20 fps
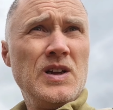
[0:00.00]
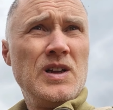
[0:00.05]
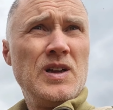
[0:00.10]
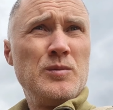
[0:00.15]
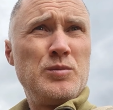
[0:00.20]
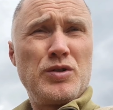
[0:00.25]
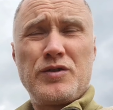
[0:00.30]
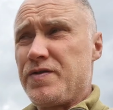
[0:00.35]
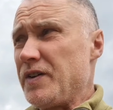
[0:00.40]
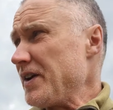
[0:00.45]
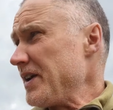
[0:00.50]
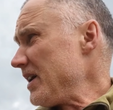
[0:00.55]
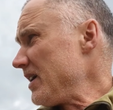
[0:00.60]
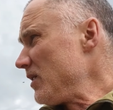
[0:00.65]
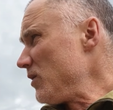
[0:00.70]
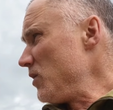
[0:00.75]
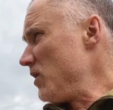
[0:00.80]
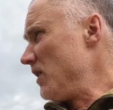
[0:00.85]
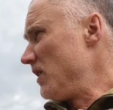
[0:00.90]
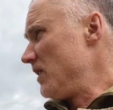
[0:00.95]
But for
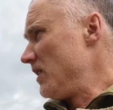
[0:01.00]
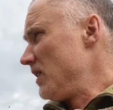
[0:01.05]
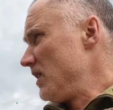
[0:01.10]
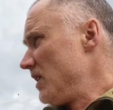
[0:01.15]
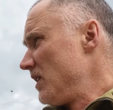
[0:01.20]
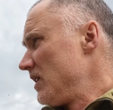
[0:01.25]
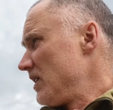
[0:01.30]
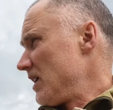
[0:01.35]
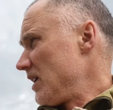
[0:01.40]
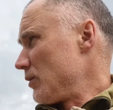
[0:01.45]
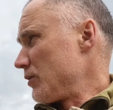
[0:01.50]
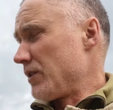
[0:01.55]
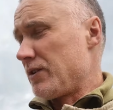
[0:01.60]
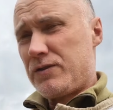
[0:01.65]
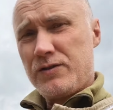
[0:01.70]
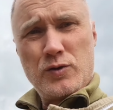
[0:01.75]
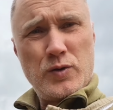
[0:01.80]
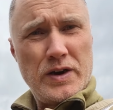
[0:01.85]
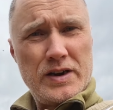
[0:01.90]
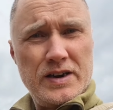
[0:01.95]
now, I want
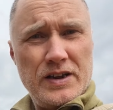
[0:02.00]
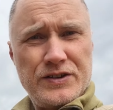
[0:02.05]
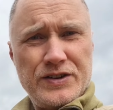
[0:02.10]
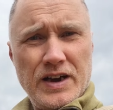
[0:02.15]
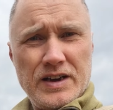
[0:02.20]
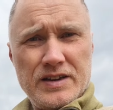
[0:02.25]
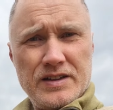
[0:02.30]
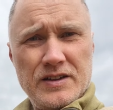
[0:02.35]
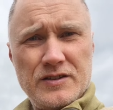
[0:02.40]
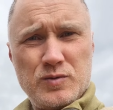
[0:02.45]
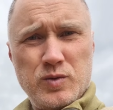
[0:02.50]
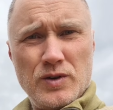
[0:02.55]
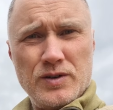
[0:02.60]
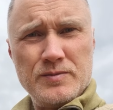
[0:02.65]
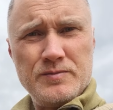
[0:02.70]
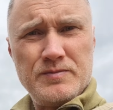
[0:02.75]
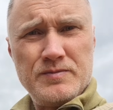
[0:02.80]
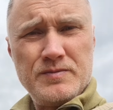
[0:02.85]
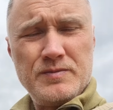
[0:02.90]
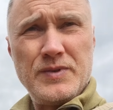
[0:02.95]
to quickly check this one,
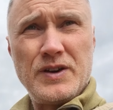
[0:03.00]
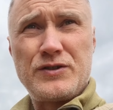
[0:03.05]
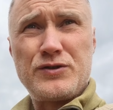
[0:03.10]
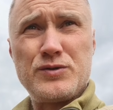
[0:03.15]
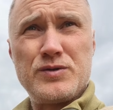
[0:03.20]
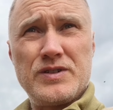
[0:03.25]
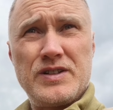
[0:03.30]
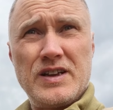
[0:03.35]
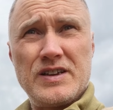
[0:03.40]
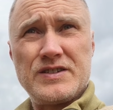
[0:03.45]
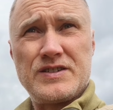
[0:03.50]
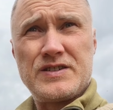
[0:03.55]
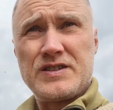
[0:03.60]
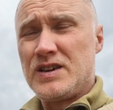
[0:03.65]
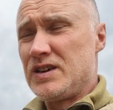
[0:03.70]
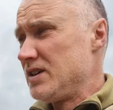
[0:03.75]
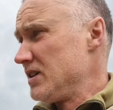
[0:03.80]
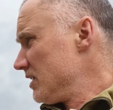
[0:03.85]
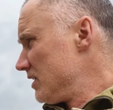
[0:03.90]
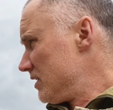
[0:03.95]
make sure there's
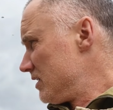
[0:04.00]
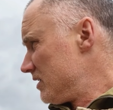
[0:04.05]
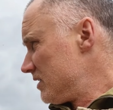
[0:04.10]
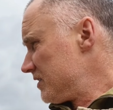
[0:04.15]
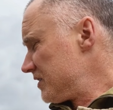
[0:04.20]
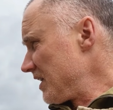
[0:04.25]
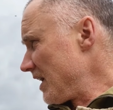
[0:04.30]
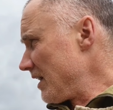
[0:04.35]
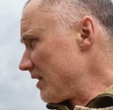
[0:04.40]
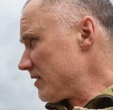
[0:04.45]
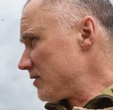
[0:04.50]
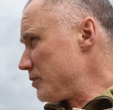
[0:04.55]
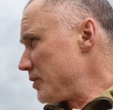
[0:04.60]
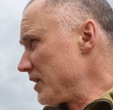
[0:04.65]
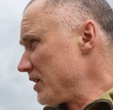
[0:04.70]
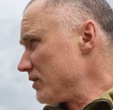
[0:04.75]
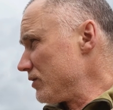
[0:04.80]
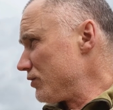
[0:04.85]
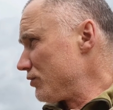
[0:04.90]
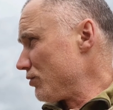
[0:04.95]
cells
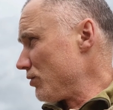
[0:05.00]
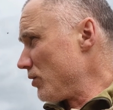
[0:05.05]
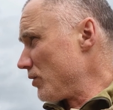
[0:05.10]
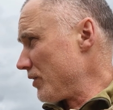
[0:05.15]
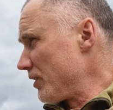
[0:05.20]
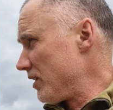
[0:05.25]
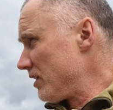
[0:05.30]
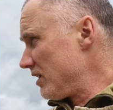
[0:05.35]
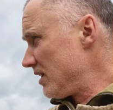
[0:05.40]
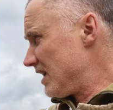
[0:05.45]
being drawn.